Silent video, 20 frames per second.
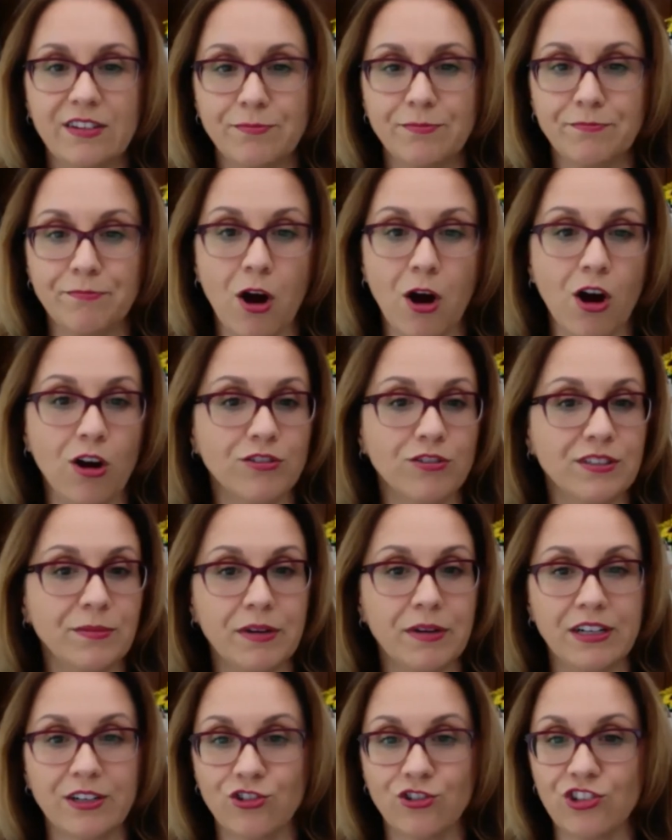all the
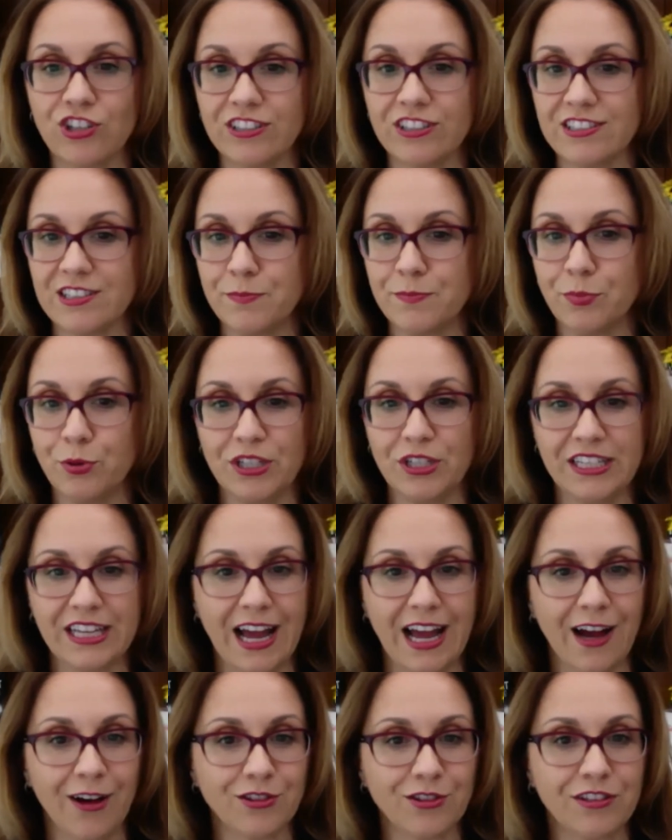merchants putting
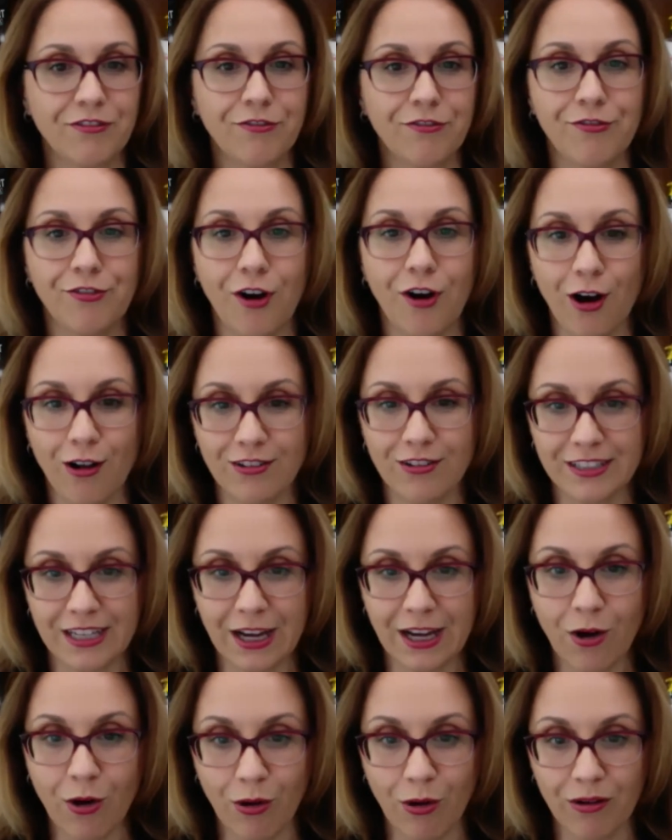out fall
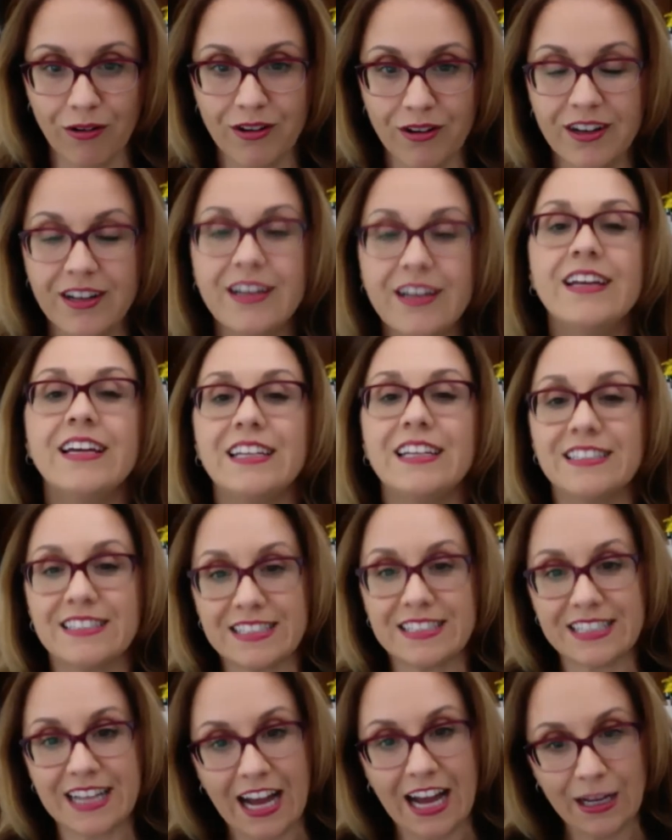decor, it's
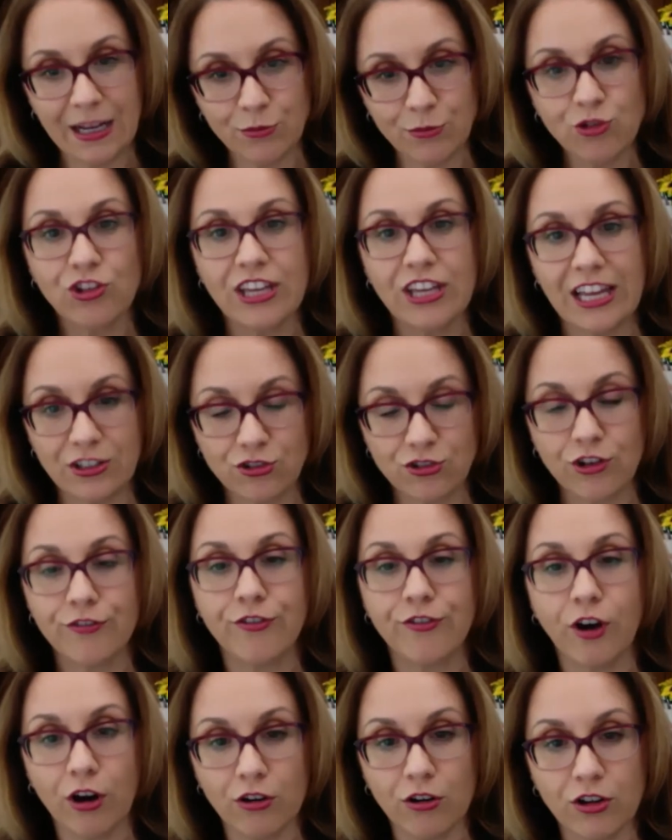time to get your
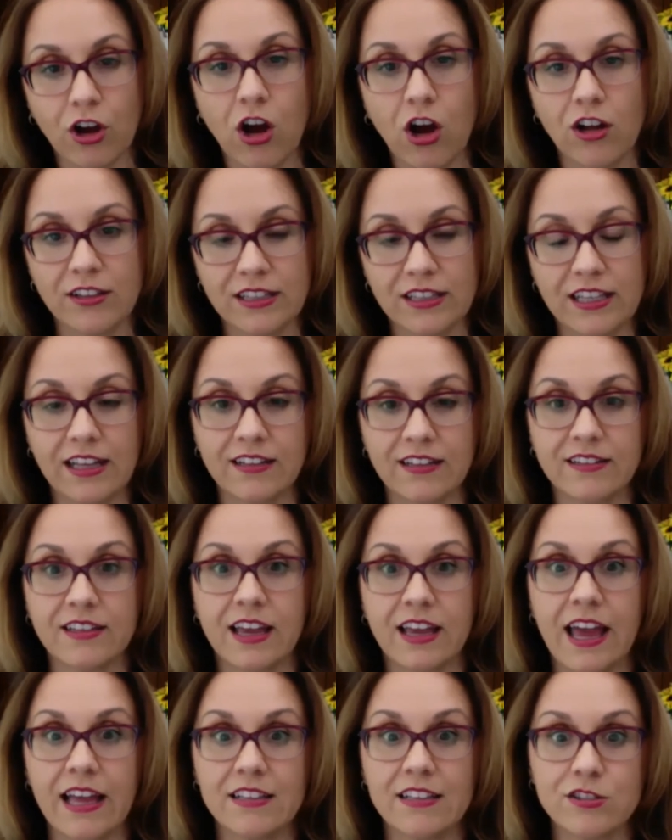fall content
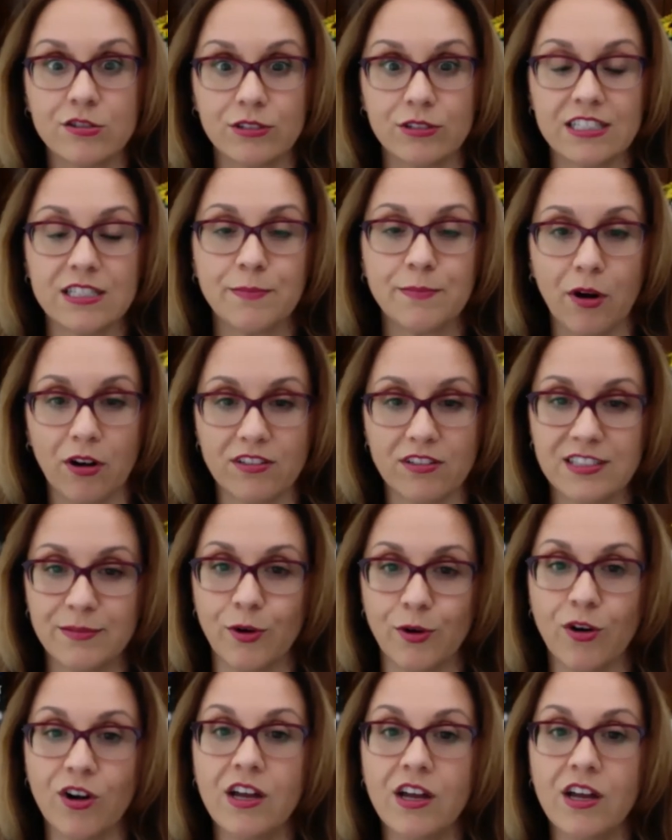as soon as possible.